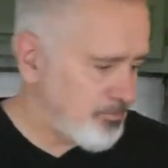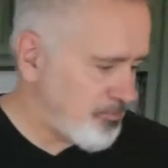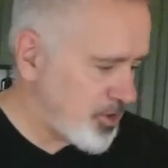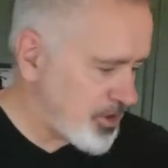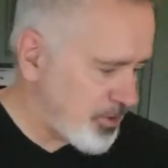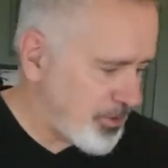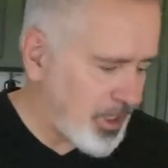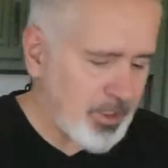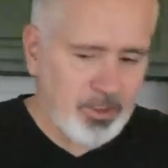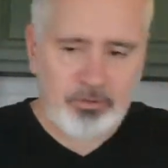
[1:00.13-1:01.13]
first thing we
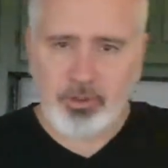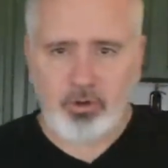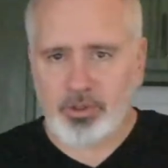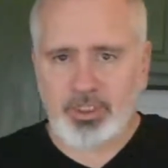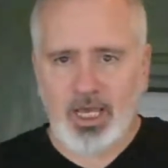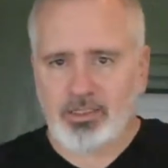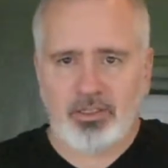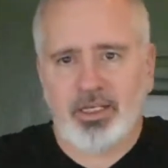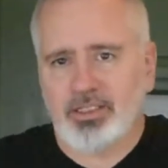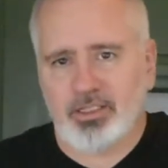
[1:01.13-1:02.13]
gotta do, of course,
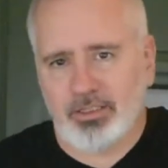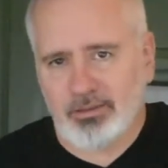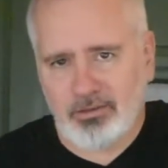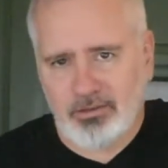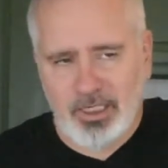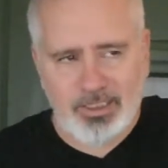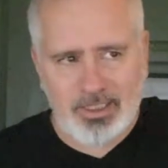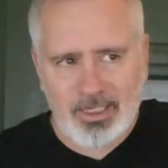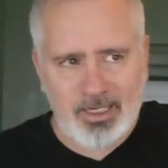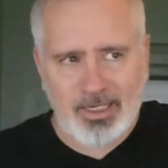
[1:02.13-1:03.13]
cassoulet it's
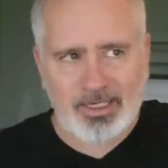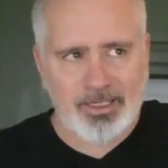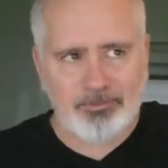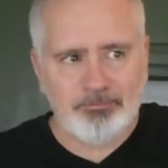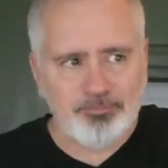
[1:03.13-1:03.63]
a